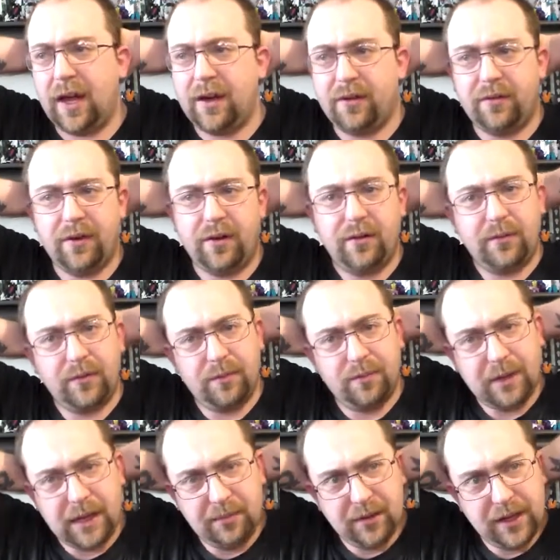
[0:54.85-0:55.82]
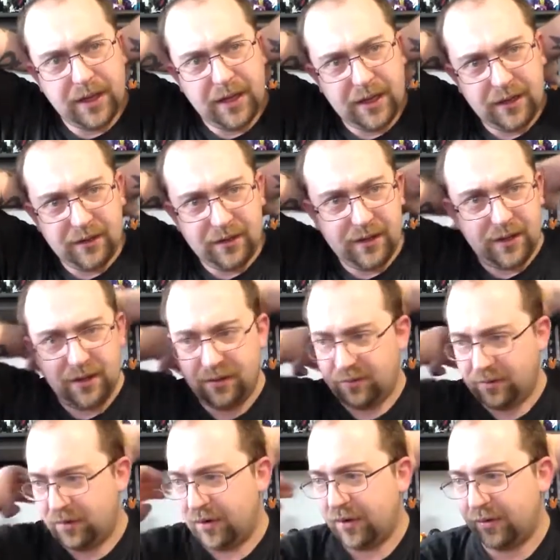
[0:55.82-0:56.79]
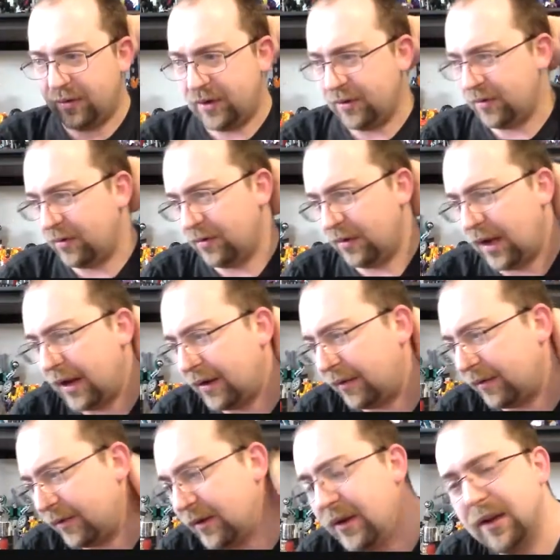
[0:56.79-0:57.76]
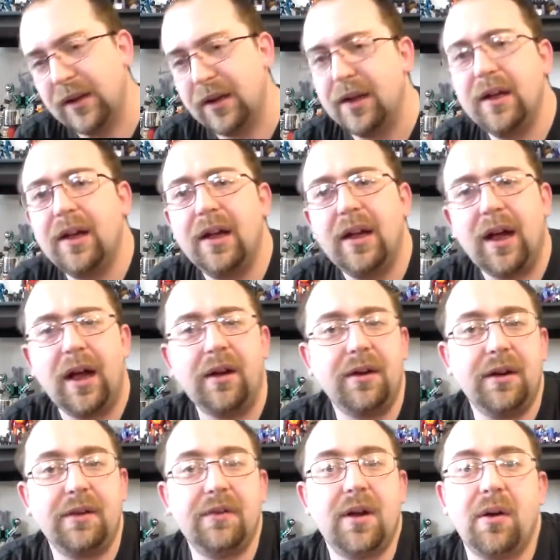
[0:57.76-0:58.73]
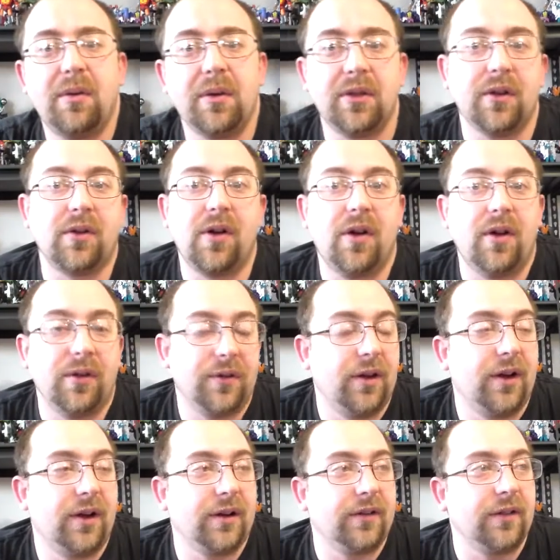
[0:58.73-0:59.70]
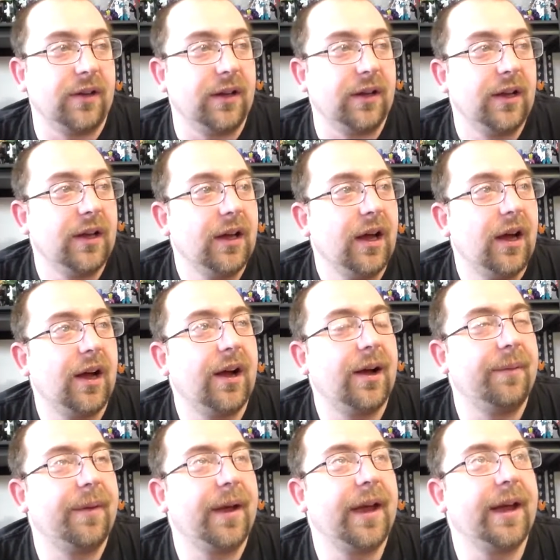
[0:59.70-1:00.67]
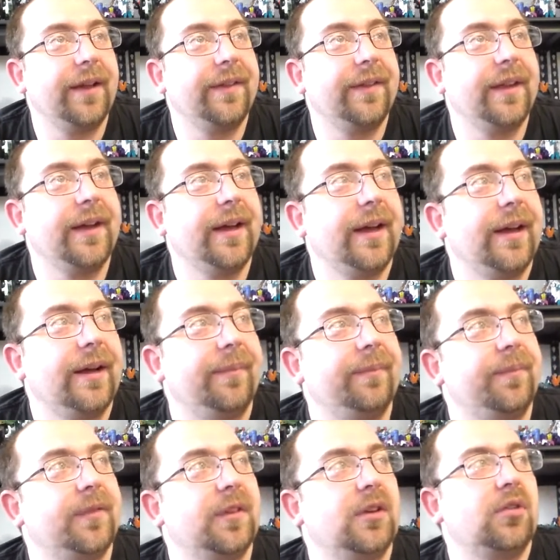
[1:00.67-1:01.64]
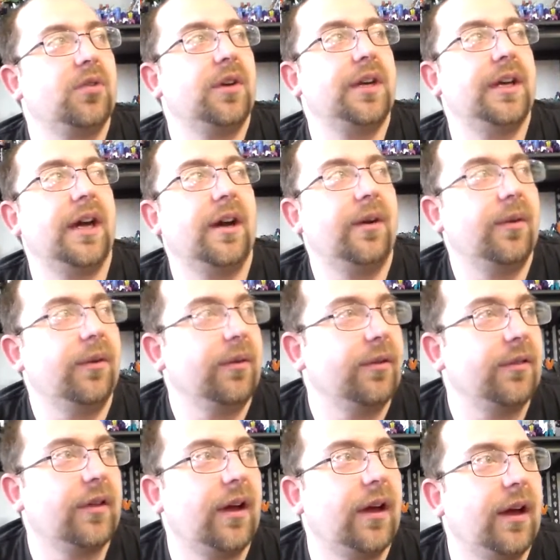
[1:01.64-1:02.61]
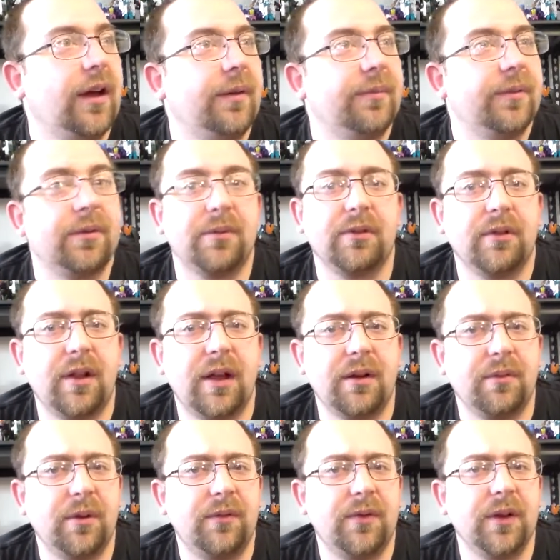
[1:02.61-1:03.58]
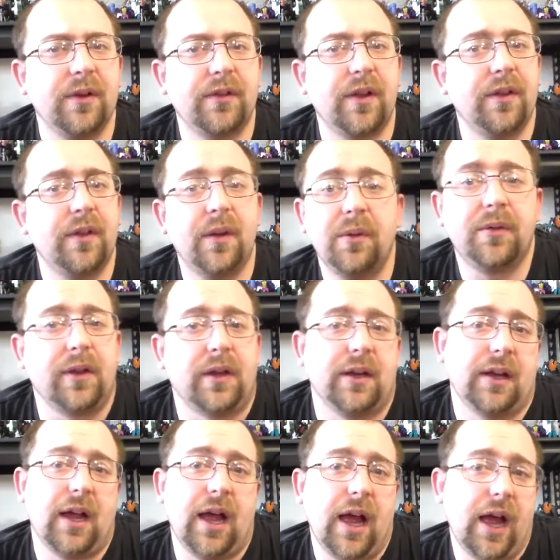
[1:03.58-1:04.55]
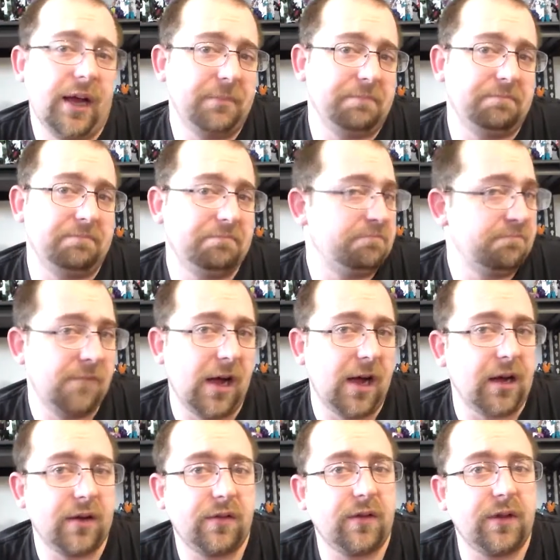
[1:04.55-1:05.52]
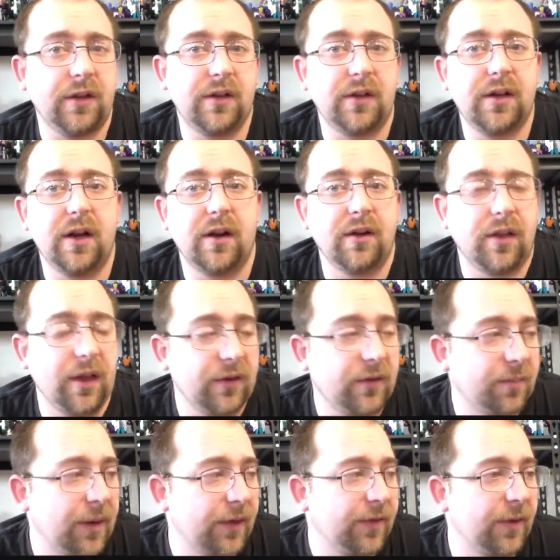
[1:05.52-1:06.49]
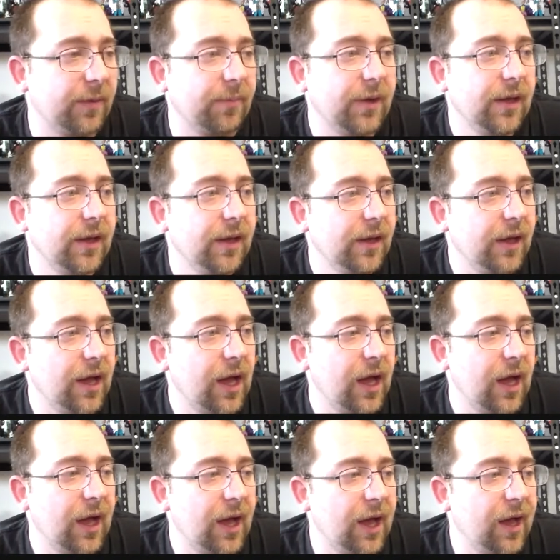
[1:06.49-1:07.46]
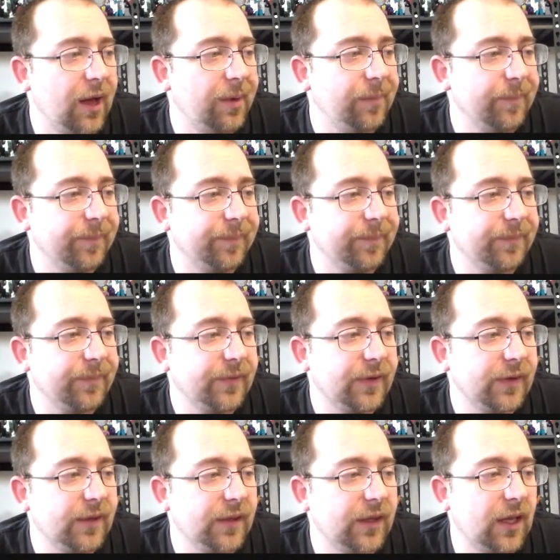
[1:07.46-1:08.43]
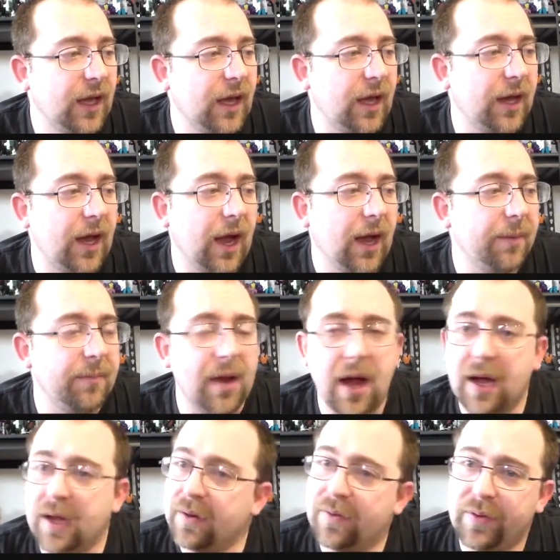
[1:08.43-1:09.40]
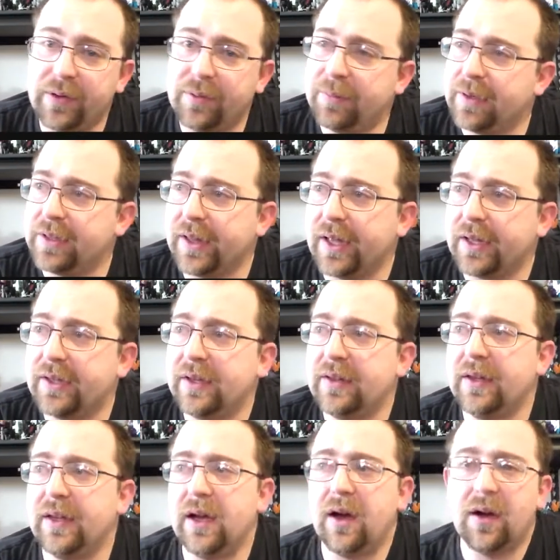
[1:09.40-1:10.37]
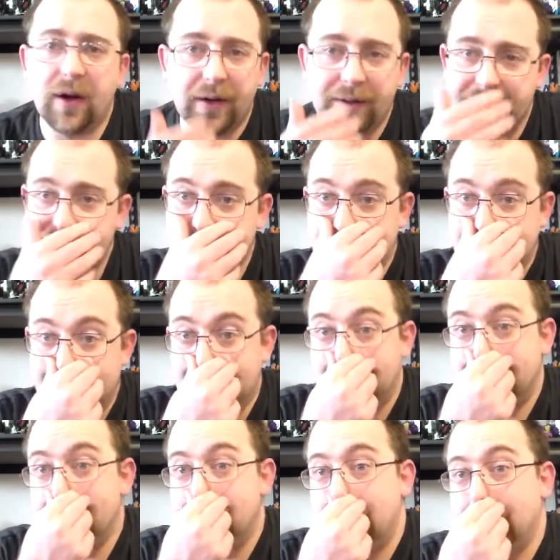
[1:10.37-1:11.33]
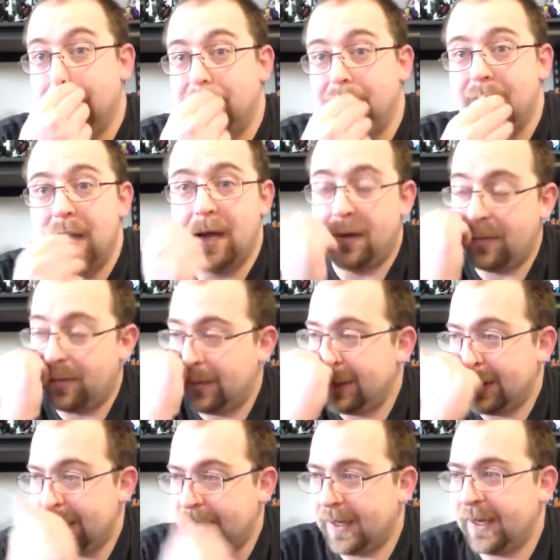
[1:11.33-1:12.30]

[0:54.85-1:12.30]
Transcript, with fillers: I don't know the bobblehead, here, heart hero. I don't. I don't even know what they're called, honestly. Um, and the um, Kre-Os. Um, there was a lot of reveals those, and I honestly could care less about them. Um, I, am not going to be collecting the RID line as of now.